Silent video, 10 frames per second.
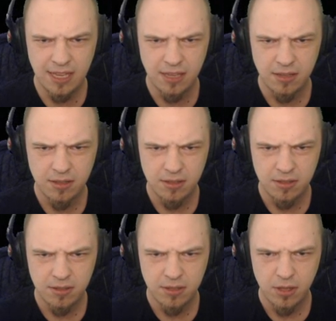Danny,
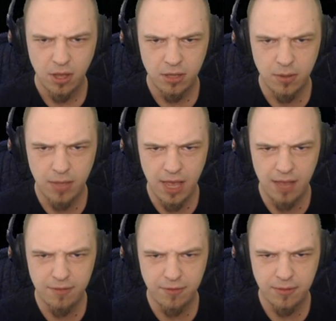are you
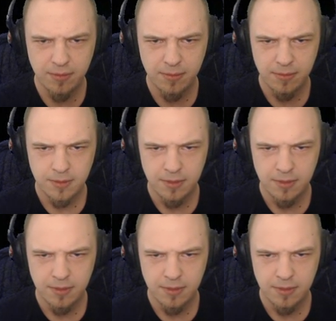alive?